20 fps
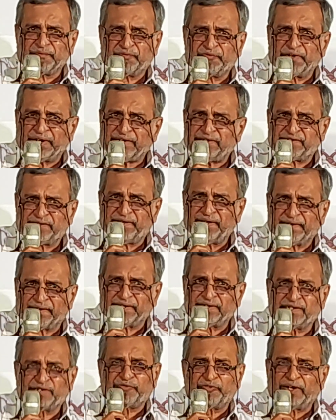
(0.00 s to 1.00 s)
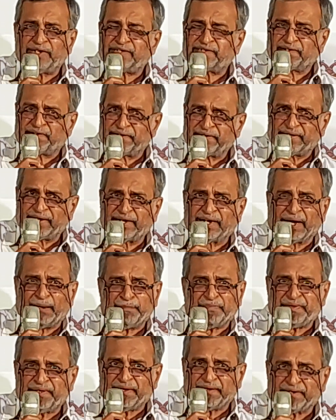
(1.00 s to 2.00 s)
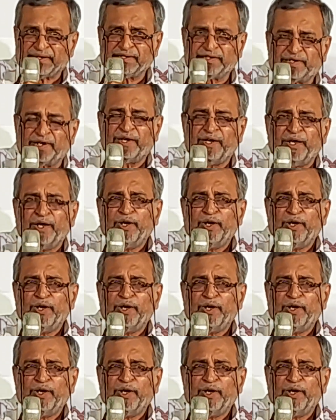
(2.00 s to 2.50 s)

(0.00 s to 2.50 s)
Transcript: french theorist french critic come theorist